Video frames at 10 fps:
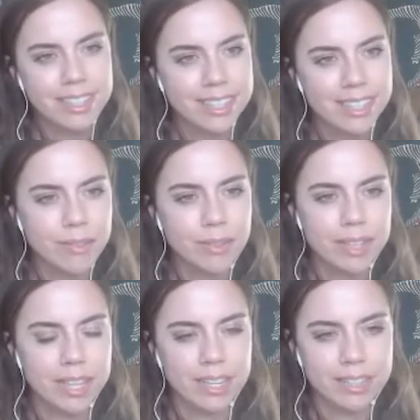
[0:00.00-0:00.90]
and
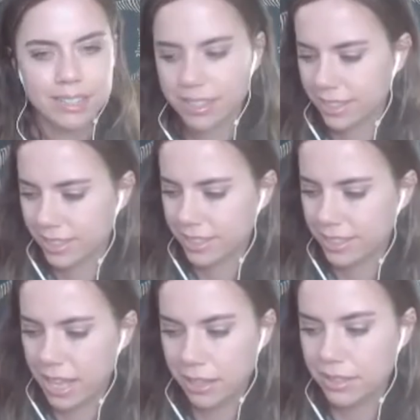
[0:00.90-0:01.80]
everything
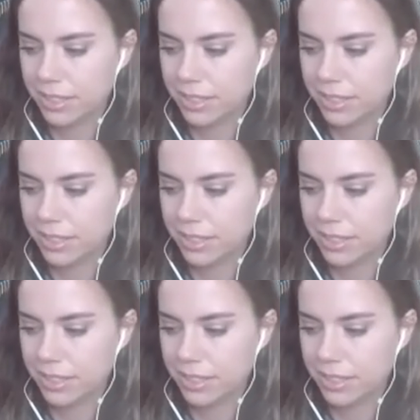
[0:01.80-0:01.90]
else?